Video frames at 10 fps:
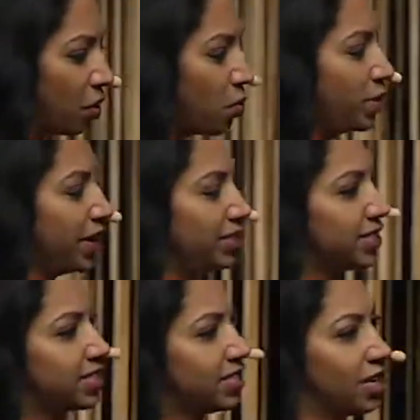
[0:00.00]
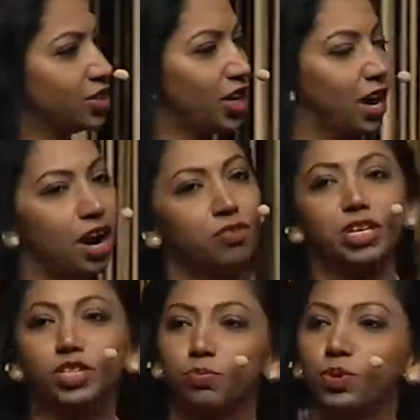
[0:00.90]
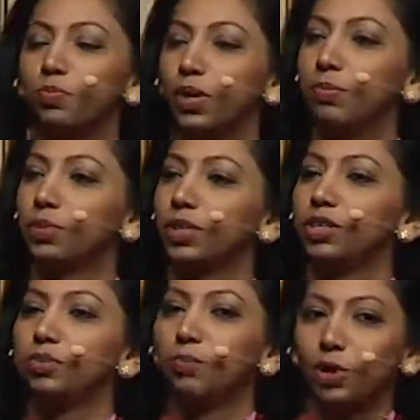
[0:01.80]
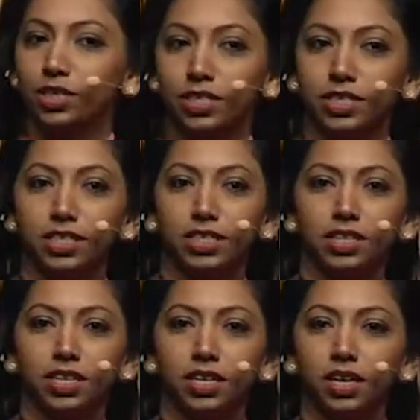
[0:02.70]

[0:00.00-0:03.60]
We are in such a hurry to put people into boxes.